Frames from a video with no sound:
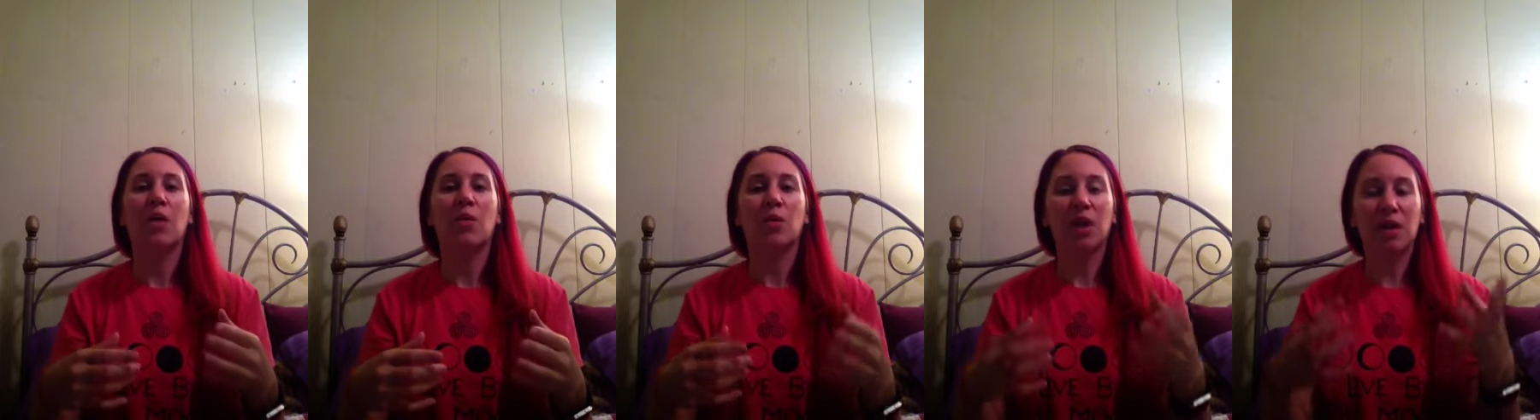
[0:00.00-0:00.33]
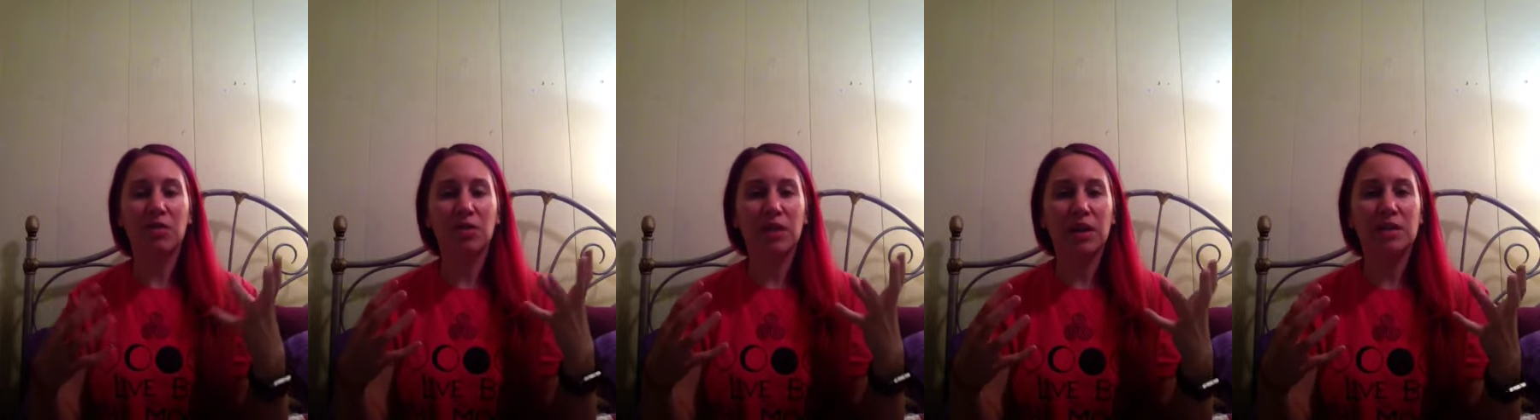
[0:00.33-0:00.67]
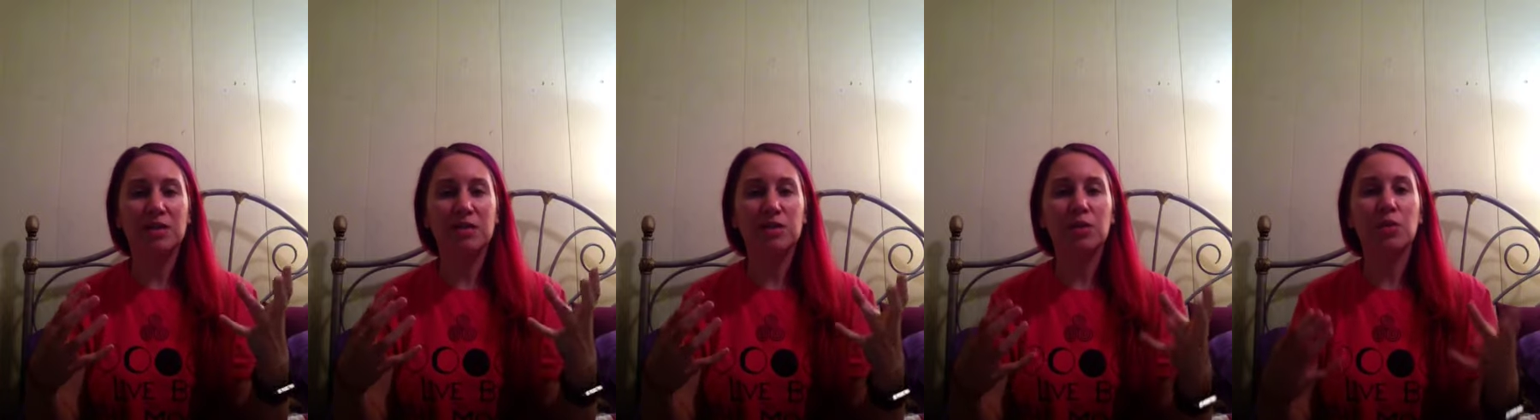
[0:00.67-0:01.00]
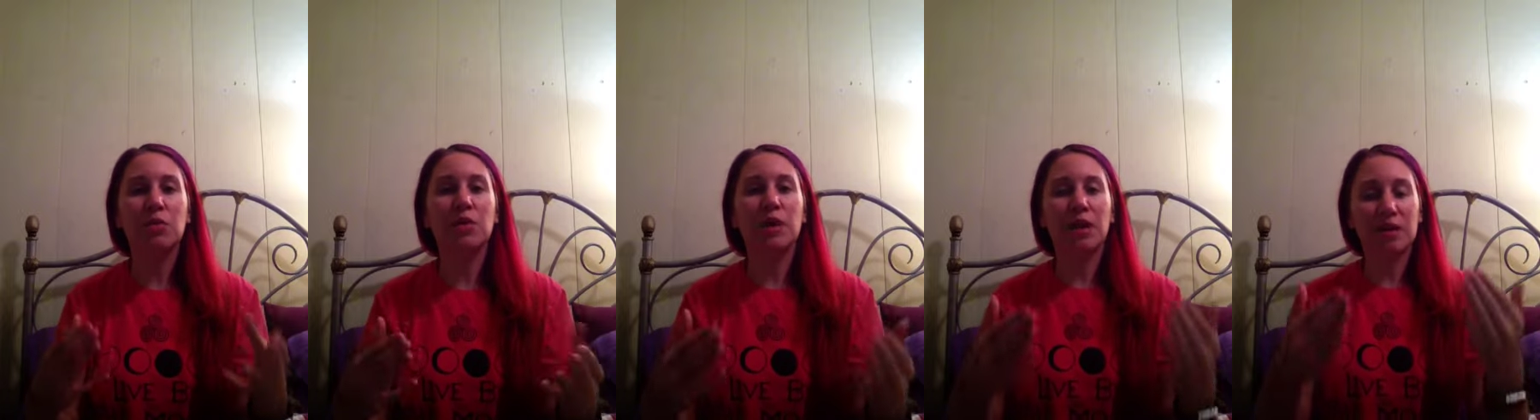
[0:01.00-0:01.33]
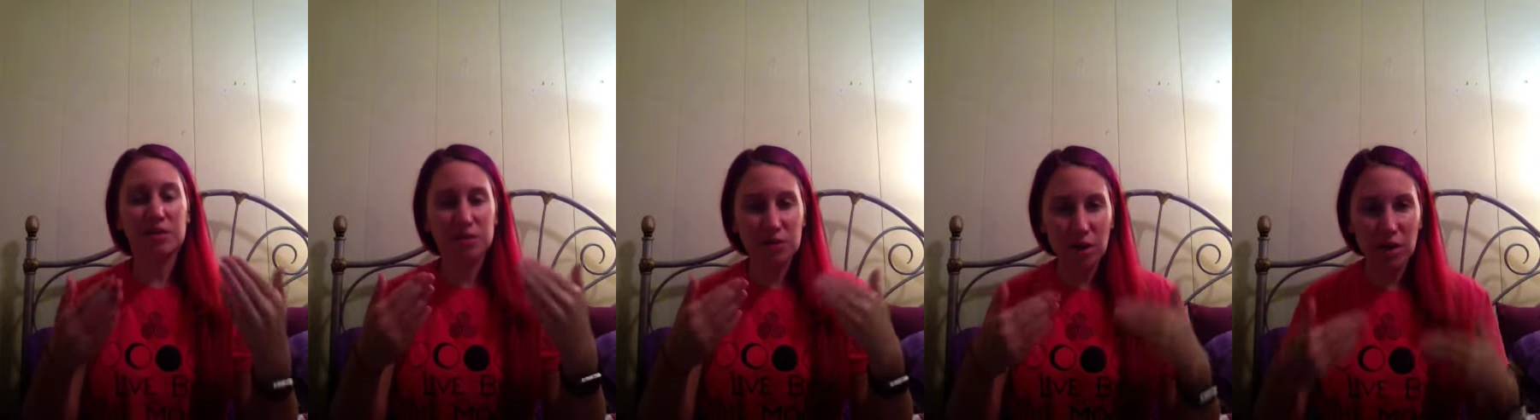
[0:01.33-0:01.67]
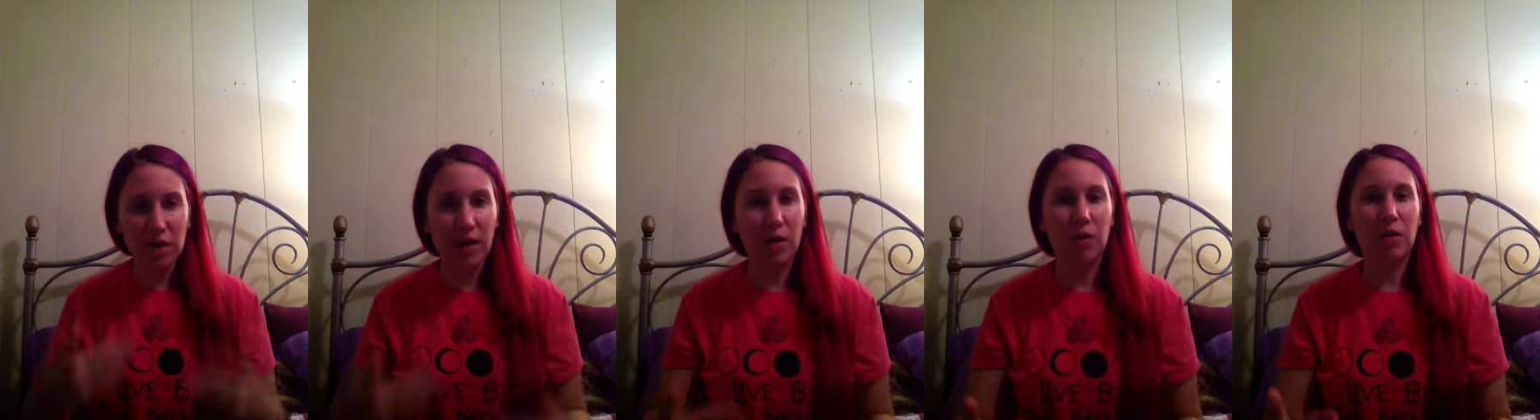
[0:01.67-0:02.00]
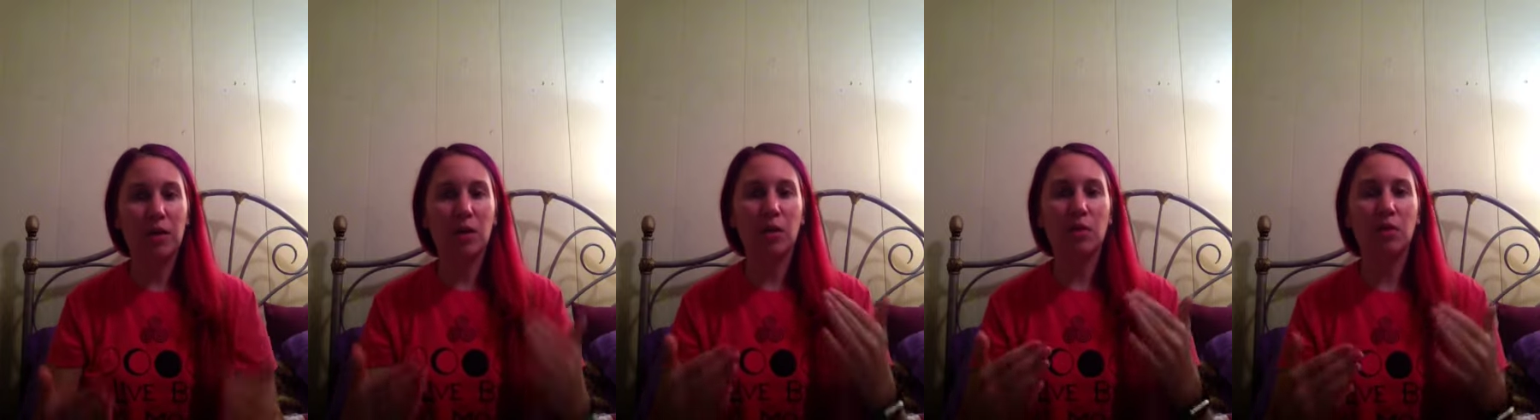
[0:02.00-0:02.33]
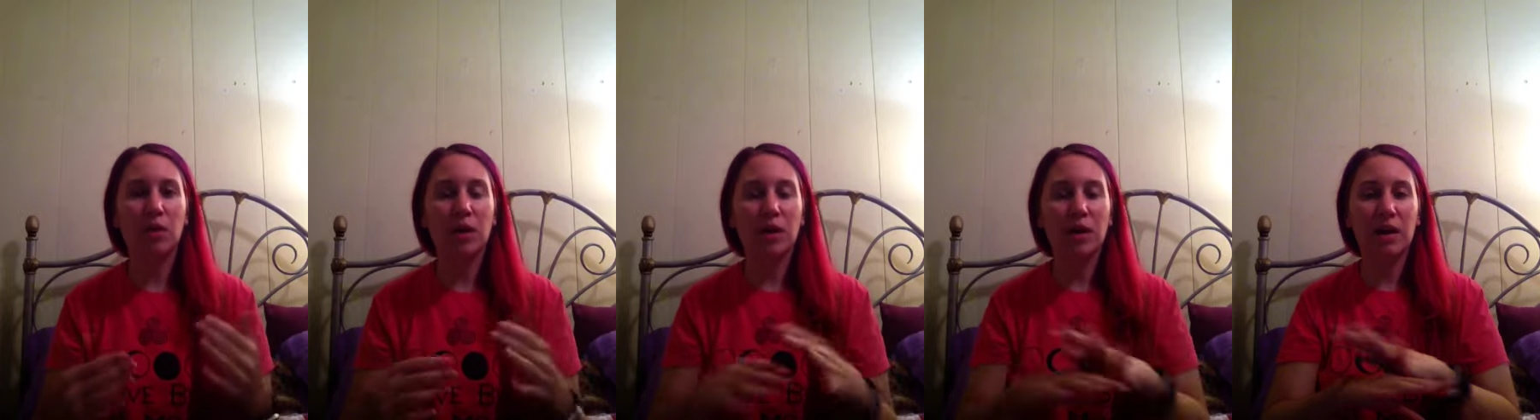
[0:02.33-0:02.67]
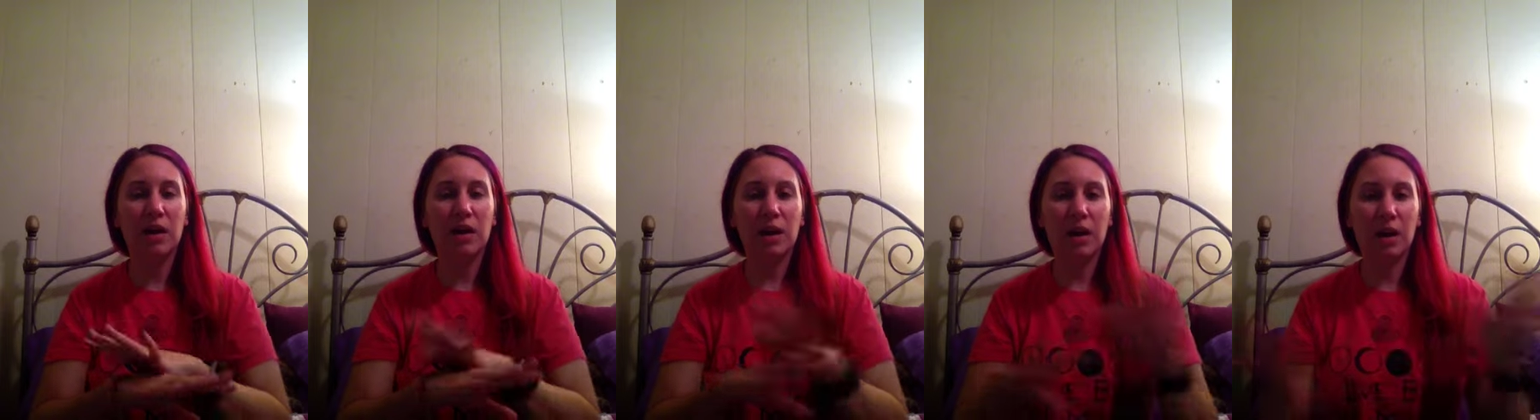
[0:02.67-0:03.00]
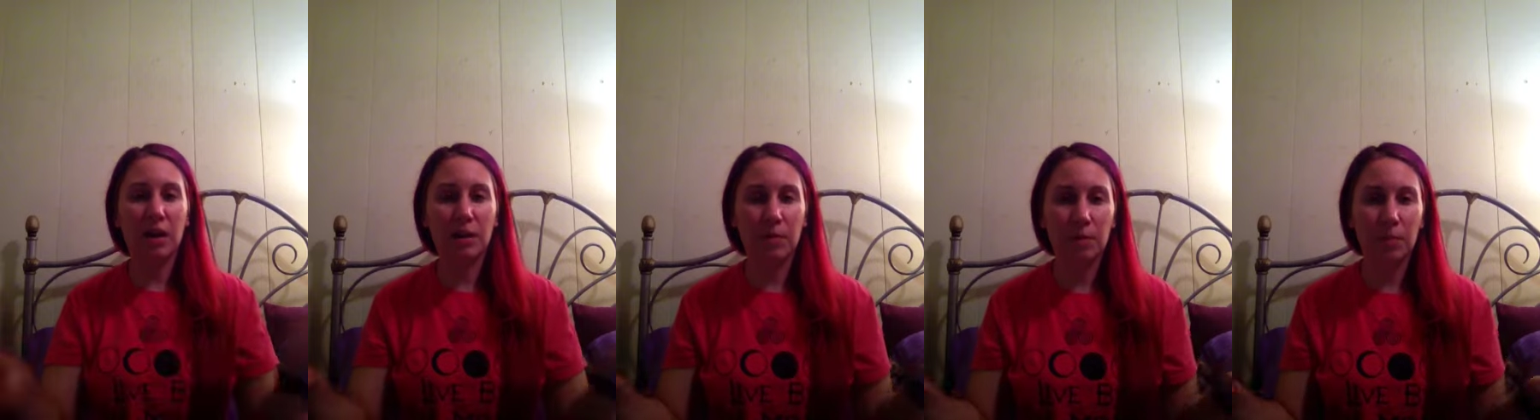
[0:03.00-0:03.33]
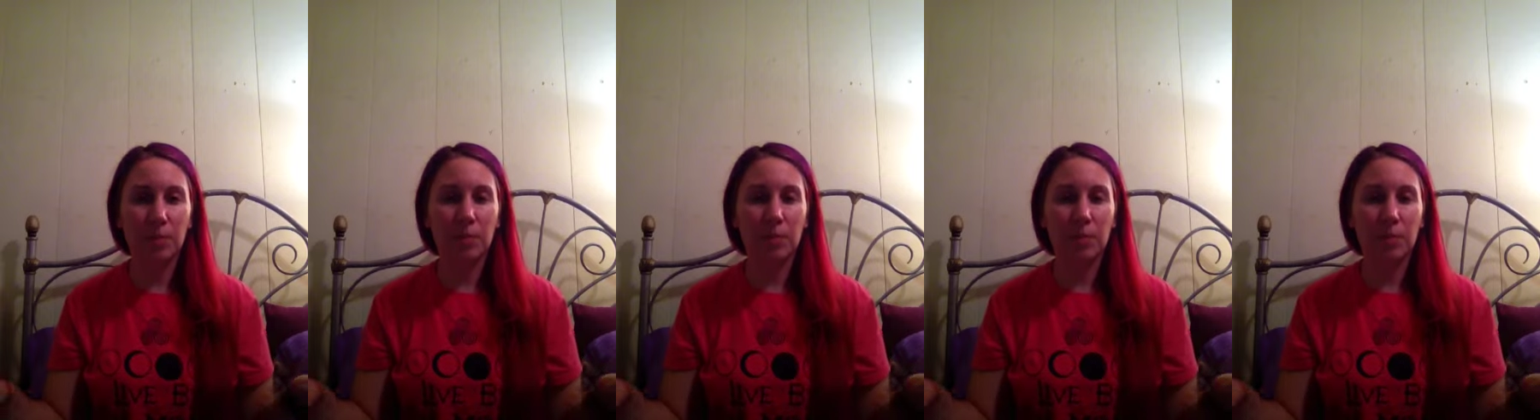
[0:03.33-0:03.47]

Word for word: whenever they do, then I start counting over again and I